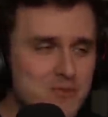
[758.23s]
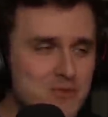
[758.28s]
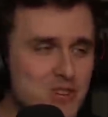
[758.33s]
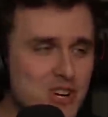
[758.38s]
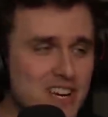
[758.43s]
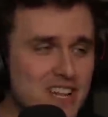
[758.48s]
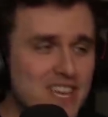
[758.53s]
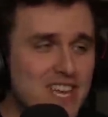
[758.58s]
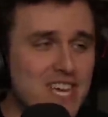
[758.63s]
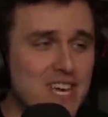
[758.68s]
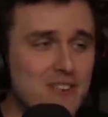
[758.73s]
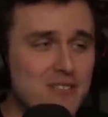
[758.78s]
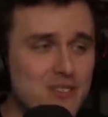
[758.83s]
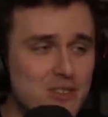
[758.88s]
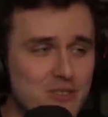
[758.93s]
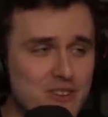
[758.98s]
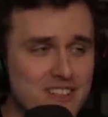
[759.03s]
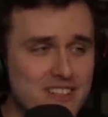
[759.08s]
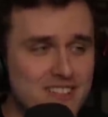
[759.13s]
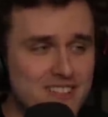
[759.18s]
I'm trying to kill
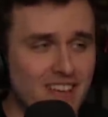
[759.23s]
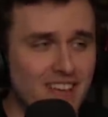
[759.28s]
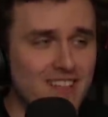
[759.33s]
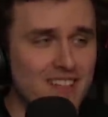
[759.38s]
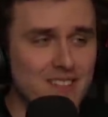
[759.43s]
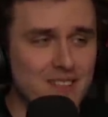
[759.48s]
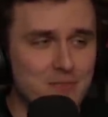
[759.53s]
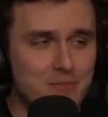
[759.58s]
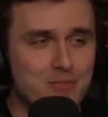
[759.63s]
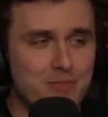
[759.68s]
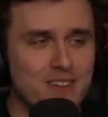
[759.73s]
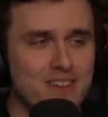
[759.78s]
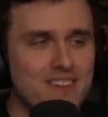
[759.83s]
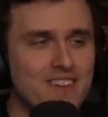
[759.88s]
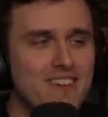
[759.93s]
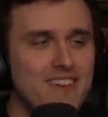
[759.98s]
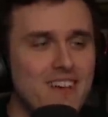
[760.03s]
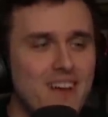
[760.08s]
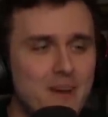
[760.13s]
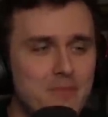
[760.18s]
you on a daily basis.
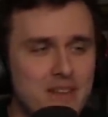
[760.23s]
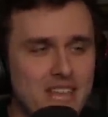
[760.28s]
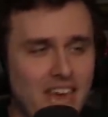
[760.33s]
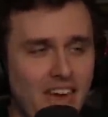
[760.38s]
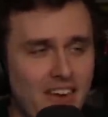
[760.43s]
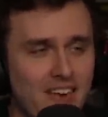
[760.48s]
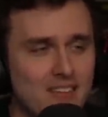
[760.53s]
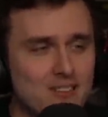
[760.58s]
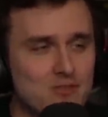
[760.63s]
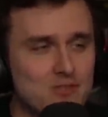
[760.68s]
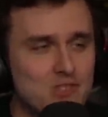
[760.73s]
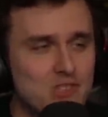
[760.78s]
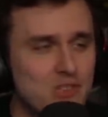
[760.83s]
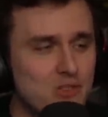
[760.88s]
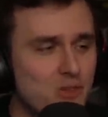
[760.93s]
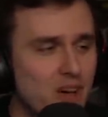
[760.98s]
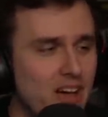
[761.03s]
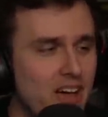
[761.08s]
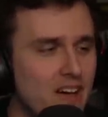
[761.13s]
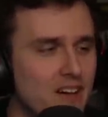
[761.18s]
How many haters do
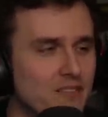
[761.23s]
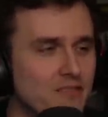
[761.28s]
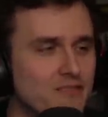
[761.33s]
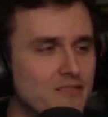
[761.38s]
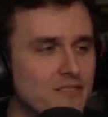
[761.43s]
you have?